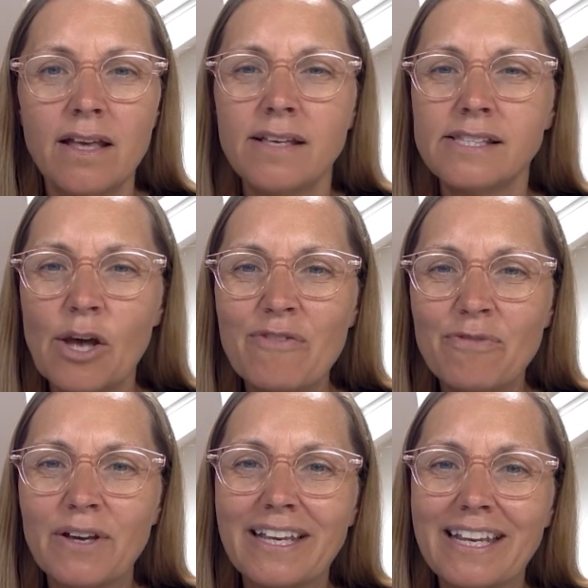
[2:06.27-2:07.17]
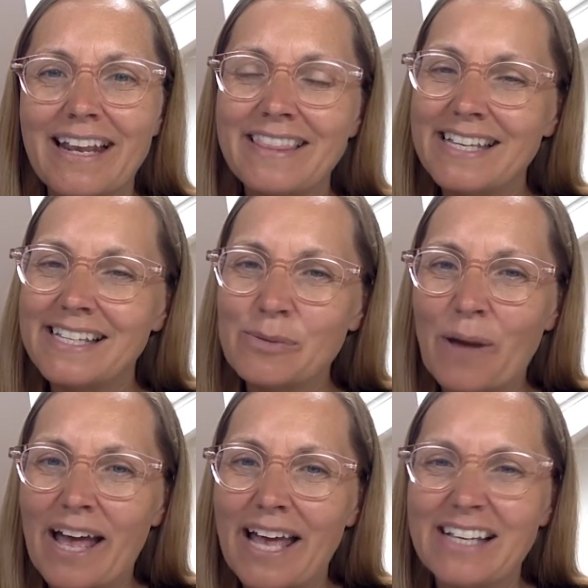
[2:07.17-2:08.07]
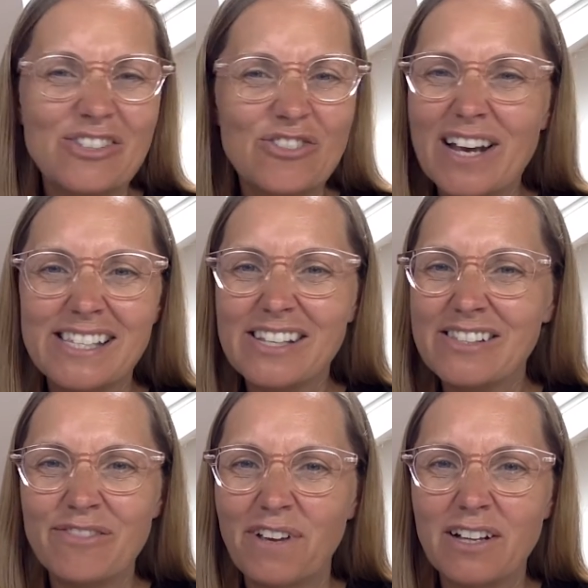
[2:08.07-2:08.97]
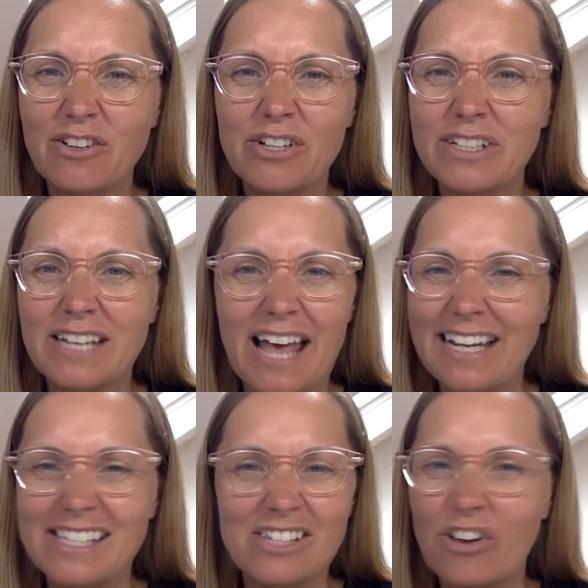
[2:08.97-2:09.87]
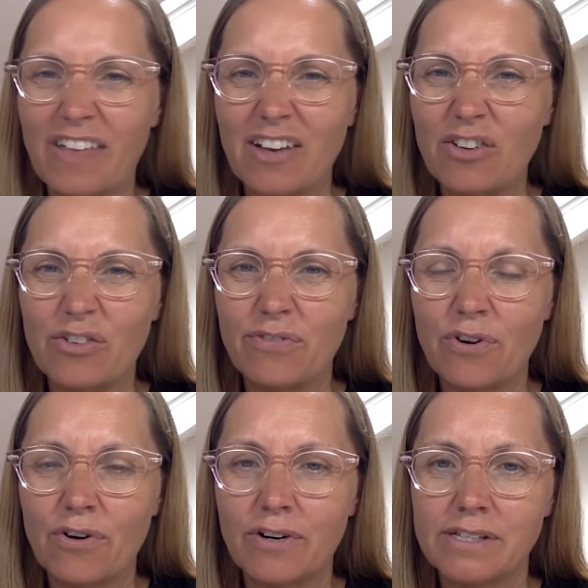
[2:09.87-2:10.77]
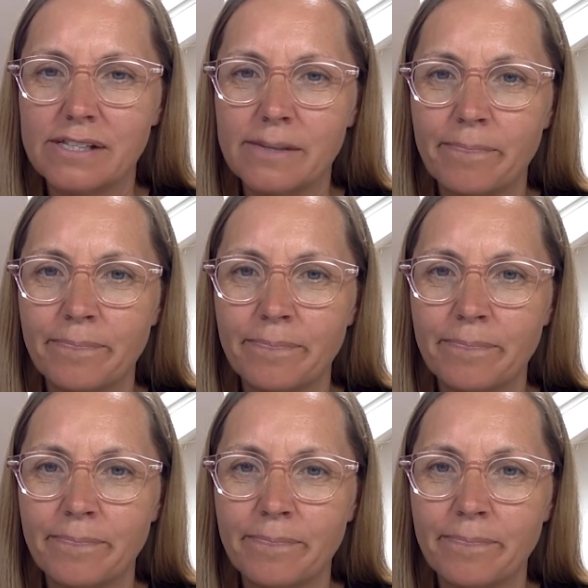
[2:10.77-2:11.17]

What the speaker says: So if we look at it in this way, stress doesn't feel good and it's not that good for us.